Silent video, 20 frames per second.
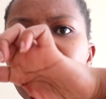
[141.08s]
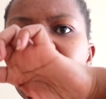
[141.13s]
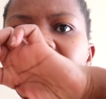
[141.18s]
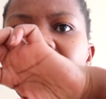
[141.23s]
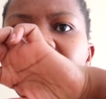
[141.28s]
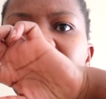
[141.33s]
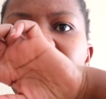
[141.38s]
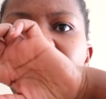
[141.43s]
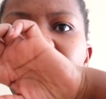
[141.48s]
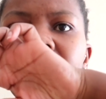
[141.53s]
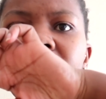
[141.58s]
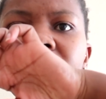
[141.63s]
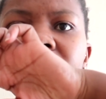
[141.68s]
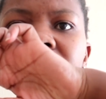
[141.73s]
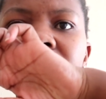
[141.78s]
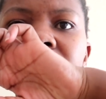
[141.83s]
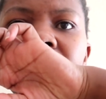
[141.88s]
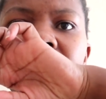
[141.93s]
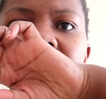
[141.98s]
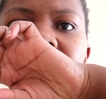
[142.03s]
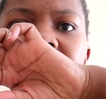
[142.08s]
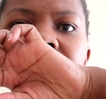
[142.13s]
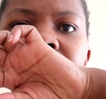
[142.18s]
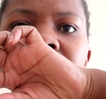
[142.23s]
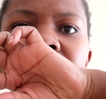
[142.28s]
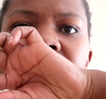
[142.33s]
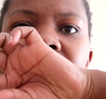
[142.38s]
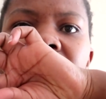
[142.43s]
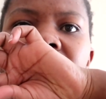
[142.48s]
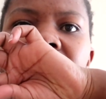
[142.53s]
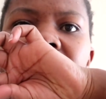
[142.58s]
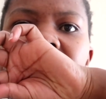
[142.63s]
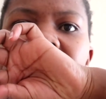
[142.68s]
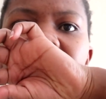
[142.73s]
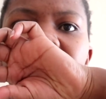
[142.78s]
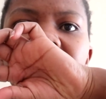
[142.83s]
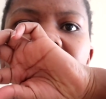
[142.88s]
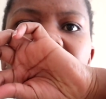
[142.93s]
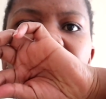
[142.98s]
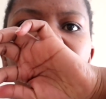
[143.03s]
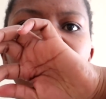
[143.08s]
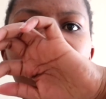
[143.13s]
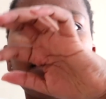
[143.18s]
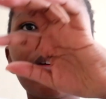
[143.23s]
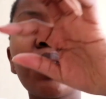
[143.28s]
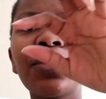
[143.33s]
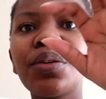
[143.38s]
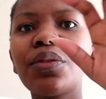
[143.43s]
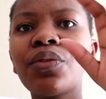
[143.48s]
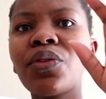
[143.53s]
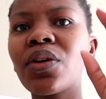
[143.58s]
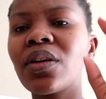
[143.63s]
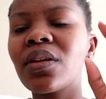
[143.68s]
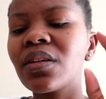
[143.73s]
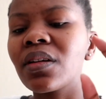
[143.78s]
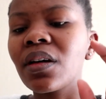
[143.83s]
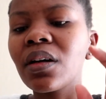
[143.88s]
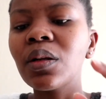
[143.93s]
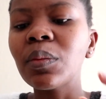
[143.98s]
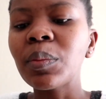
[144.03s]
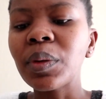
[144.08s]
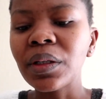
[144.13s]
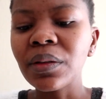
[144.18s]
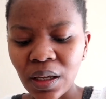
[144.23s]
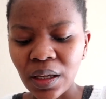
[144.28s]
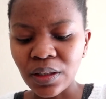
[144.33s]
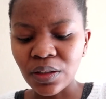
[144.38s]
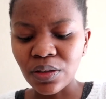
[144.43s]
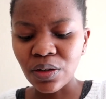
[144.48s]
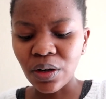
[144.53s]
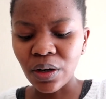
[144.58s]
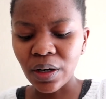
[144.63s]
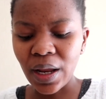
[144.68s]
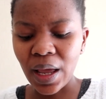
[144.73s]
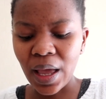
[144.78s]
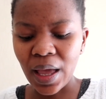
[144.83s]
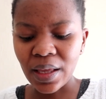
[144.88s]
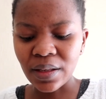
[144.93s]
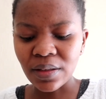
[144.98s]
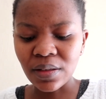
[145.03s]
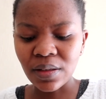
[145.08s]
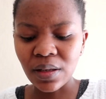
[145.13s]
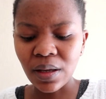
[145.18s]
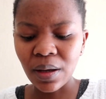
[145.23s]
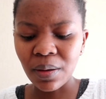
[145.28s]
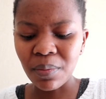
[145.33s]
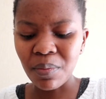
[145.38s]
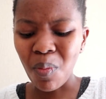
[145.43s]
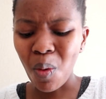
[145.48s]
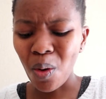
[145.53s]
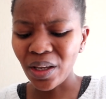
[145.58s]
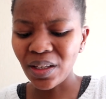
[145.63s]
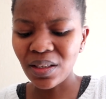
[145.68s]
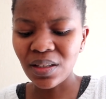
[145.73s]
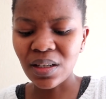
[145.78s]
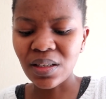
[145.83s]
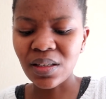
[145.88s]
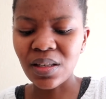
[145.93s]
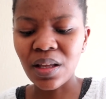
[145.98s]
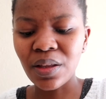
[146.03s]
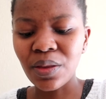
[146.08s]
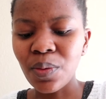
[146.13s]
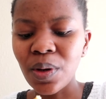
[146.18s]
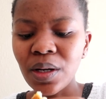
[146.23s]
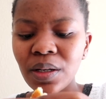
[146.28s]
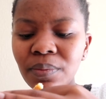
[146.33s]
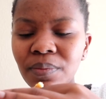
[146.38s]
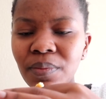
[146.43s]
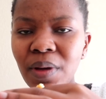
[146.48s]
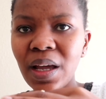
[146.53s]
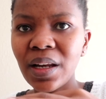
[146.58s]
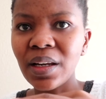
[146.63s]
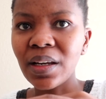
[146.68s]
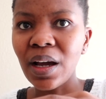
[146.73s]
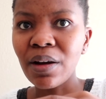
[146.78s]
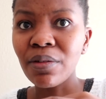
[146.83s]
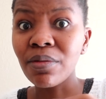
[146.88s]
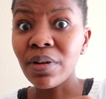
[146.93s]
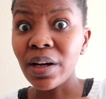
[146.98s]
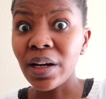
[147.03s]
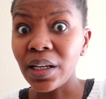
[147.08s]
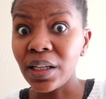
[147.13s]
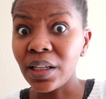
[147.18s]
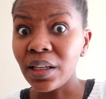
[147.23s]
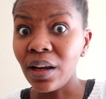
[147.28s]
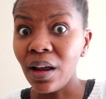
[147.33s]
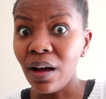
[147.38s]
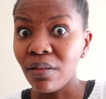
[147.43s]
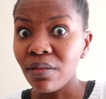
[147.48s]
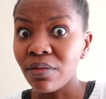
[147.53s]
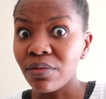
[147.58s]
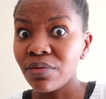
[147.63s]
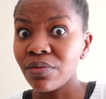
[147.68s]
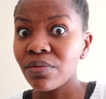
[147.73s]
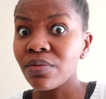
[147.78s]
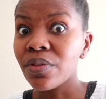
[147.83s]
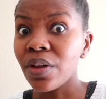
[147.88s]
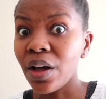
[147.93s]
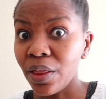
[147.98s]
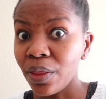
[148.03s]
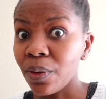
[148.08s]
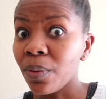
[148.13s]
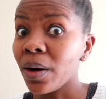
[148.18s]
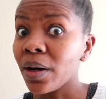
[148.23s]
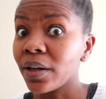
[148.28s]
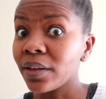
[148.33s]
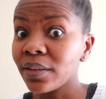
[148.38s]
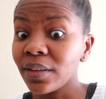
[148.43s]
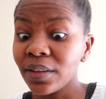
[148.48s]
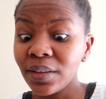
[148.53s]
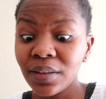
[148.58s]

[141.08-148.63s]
Like, it came out like flaky, like I don't know if you can tell, but it's not as moist as the other one, and I really love the other one.